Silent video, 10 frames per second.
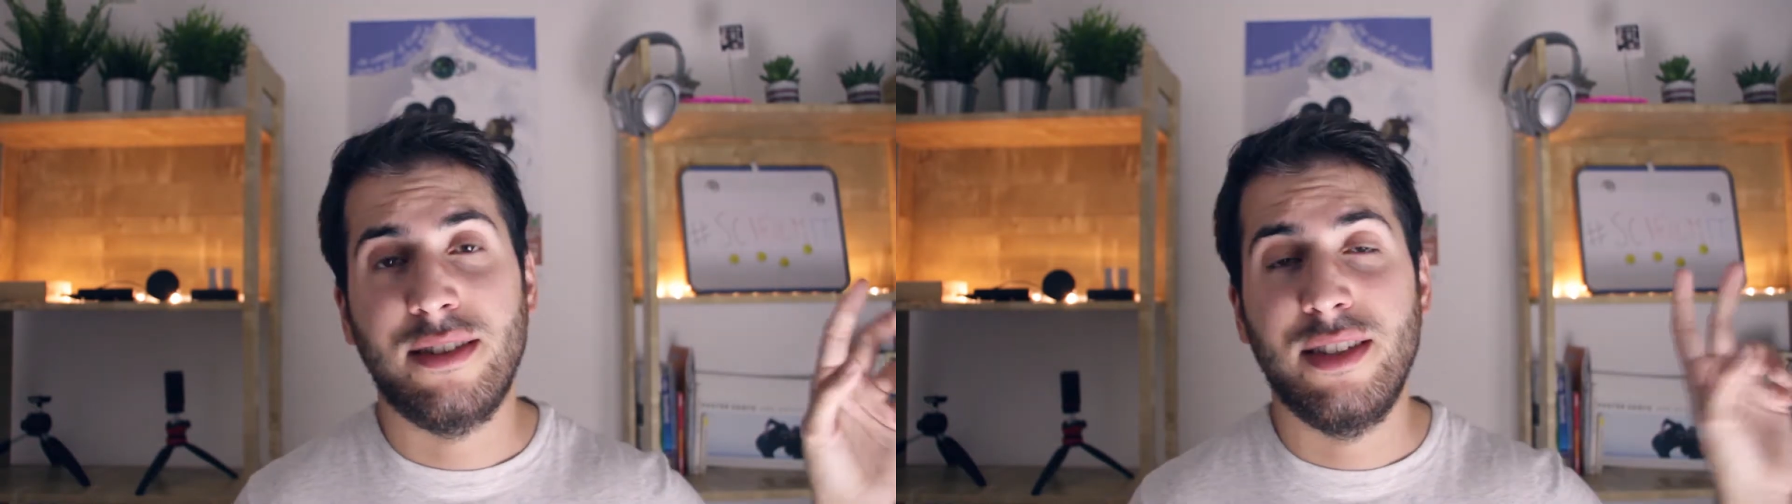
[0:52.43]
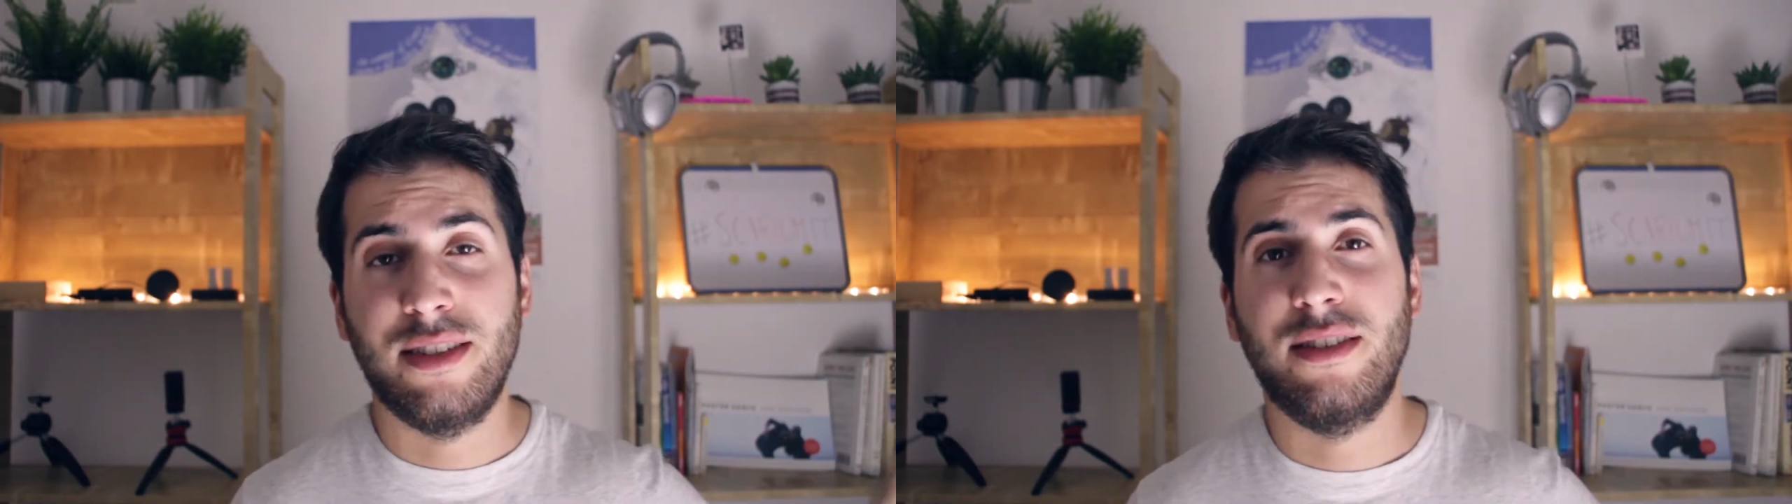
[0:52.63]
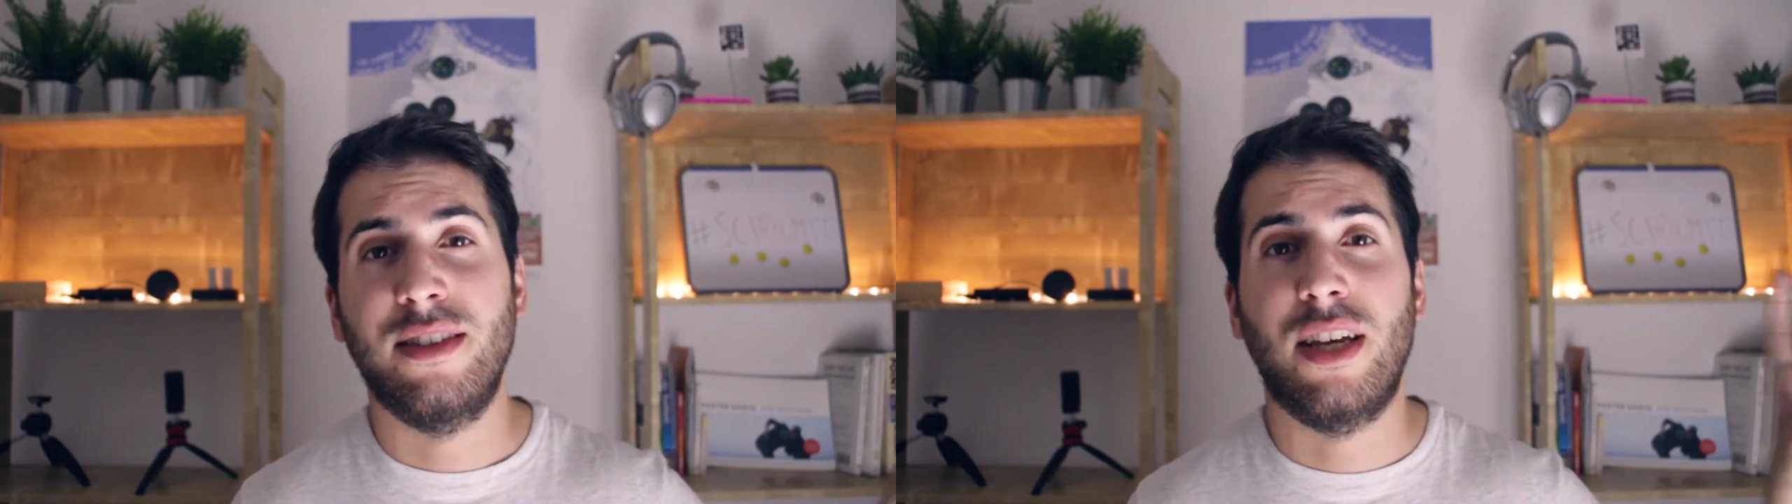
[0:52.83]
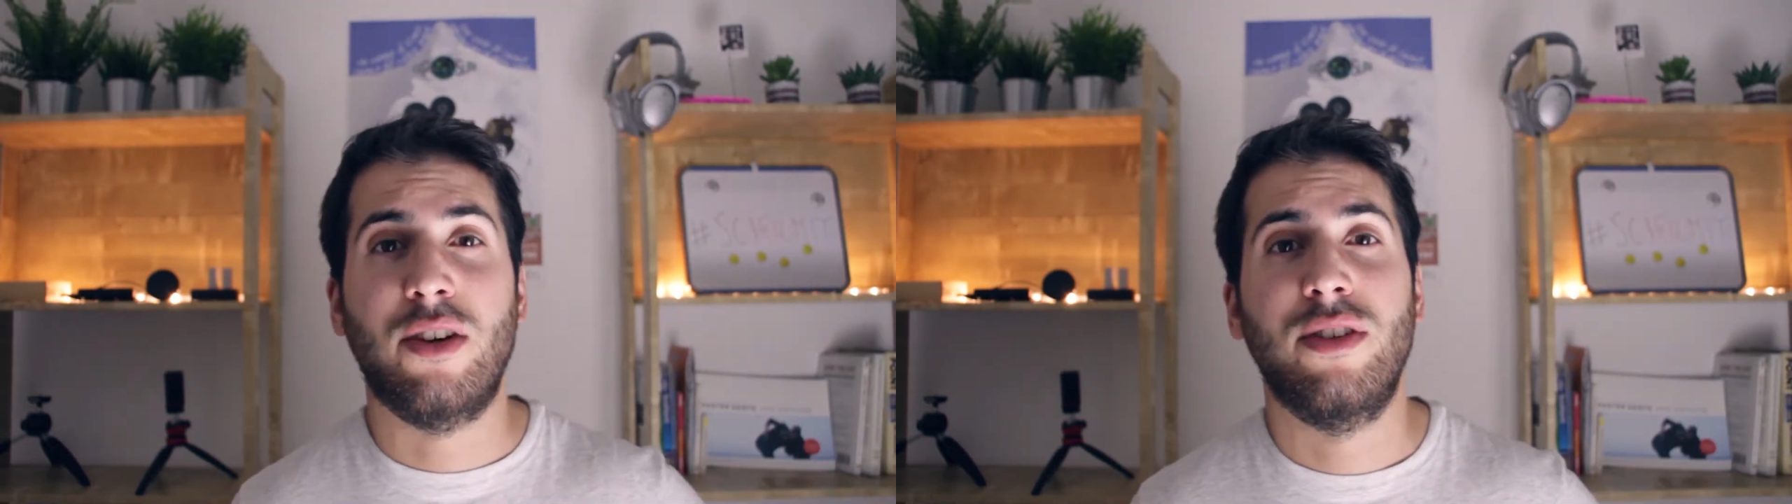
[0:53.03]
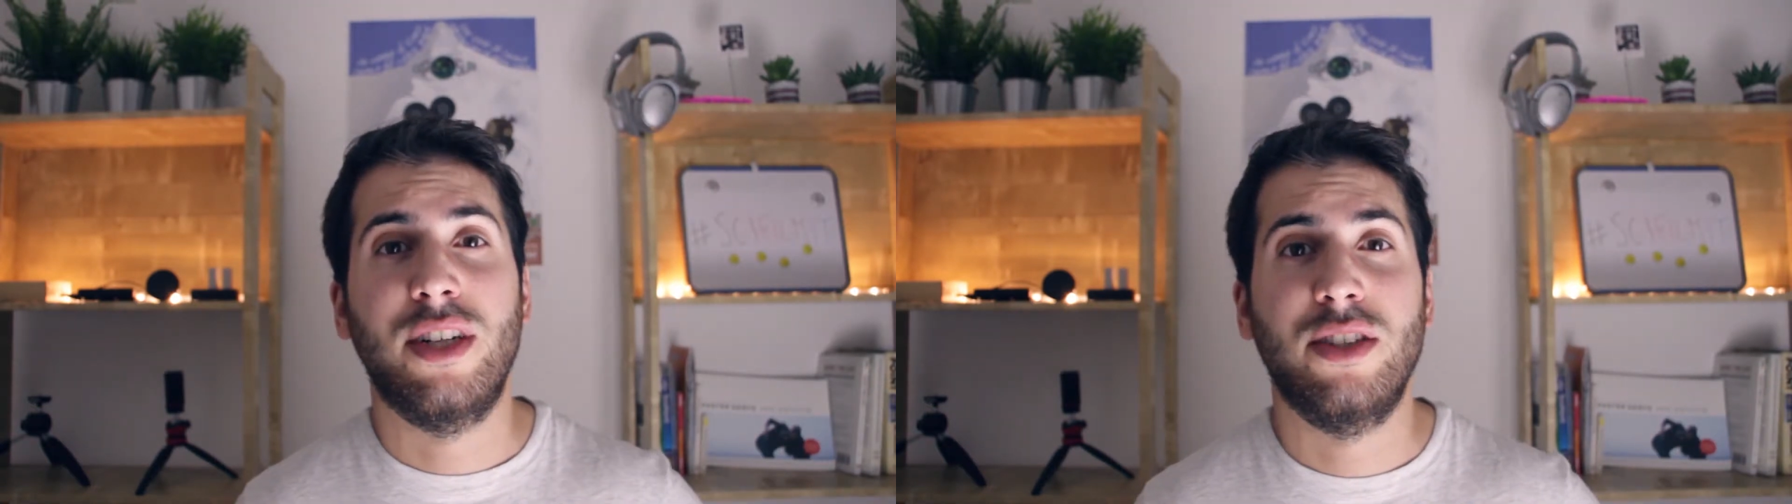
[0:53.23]
This is the
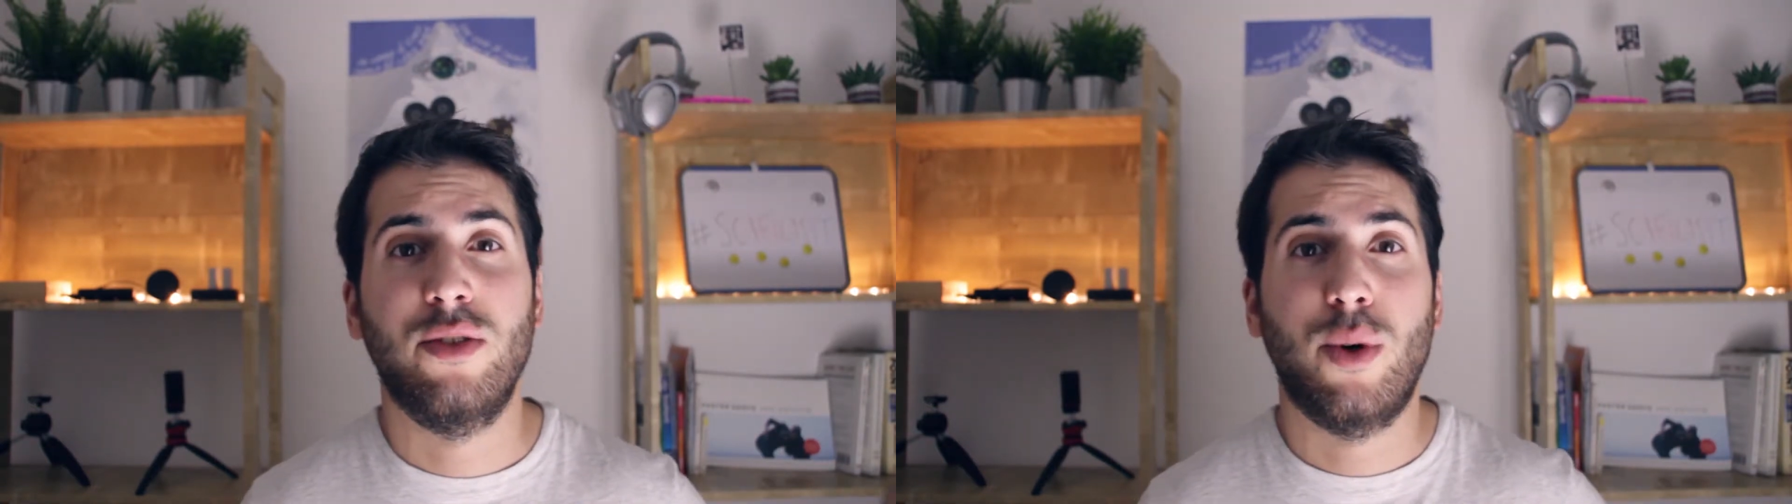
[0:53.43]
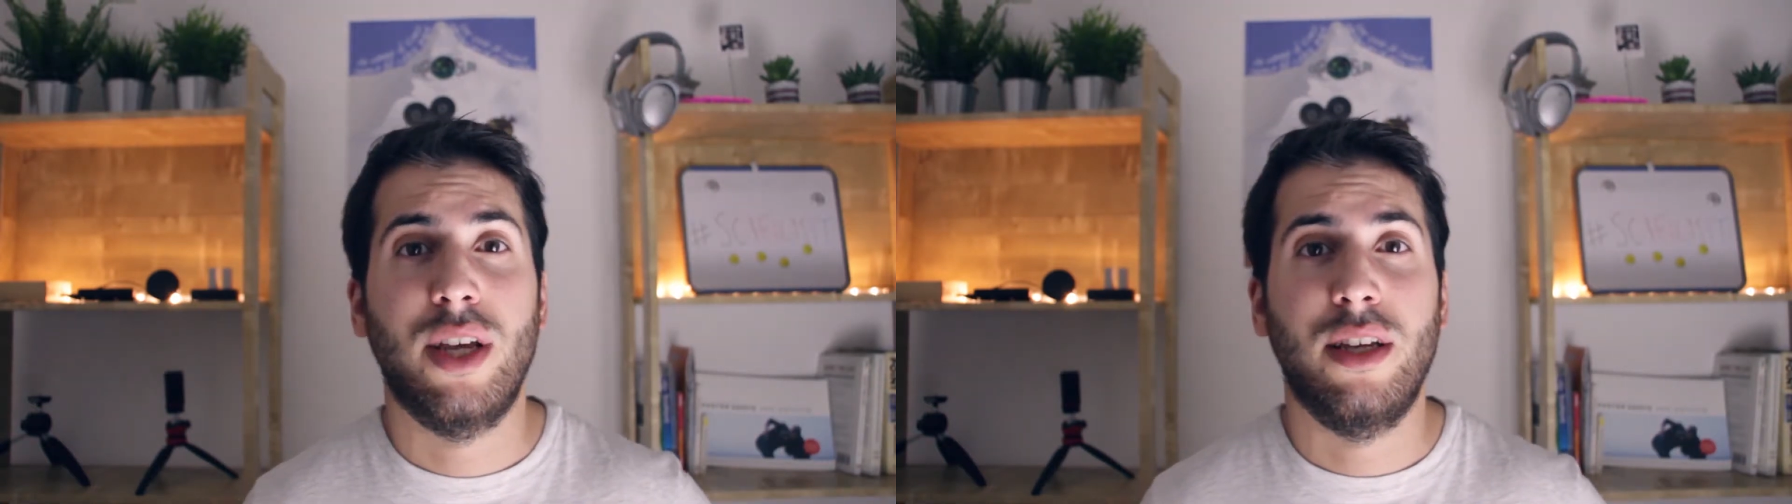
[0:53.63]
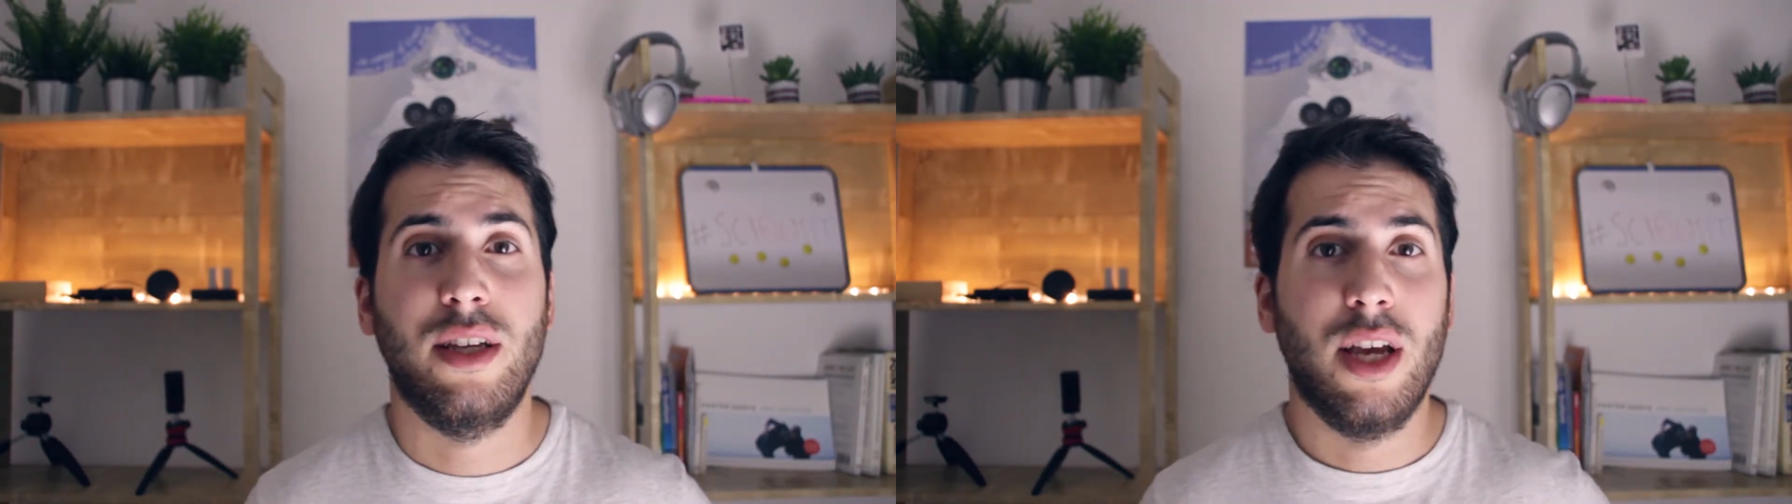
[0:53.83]
second reason why